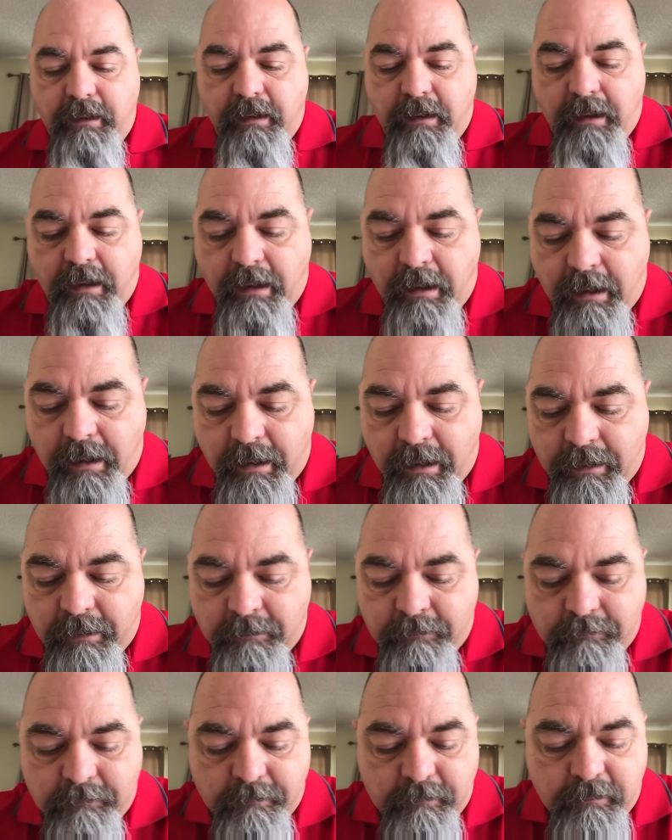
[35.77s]

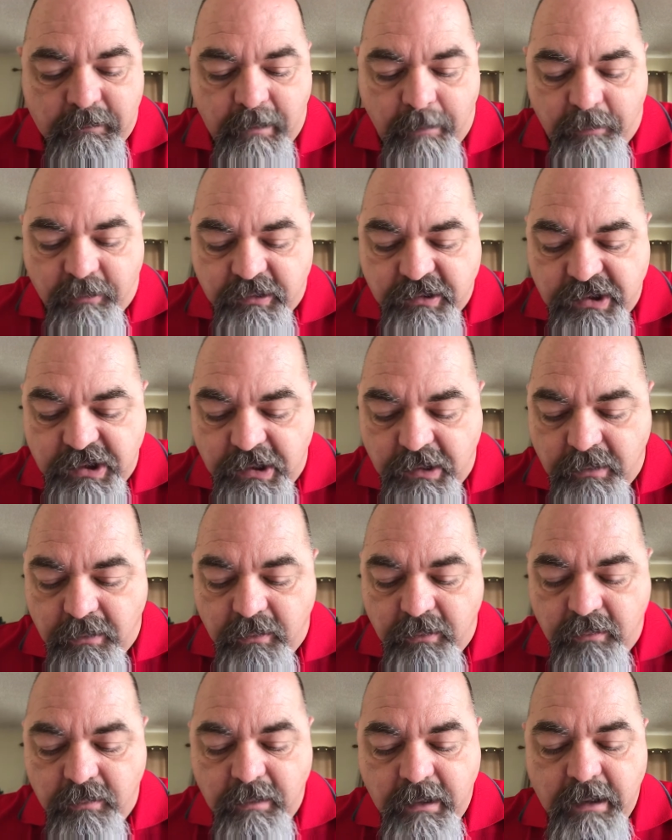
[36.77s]
Number
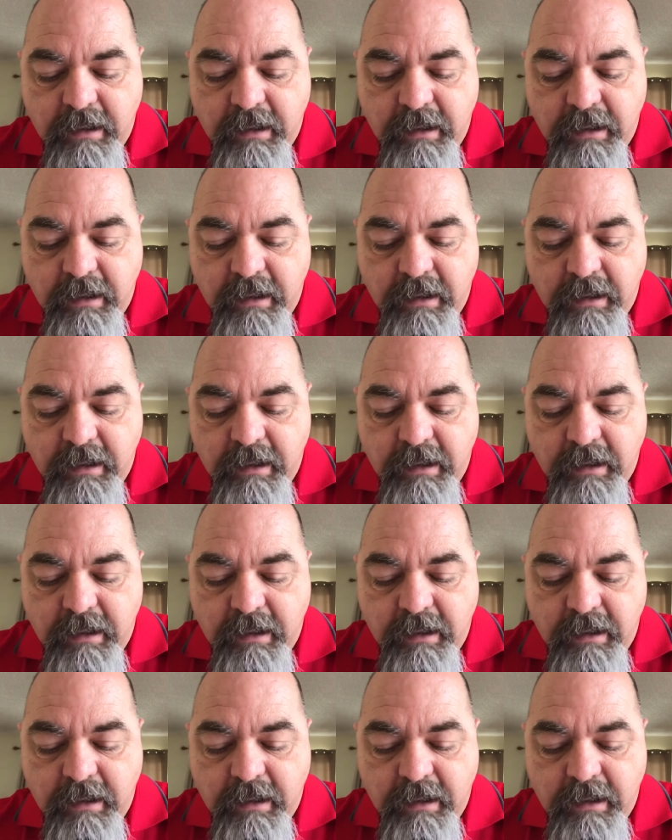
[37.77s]
2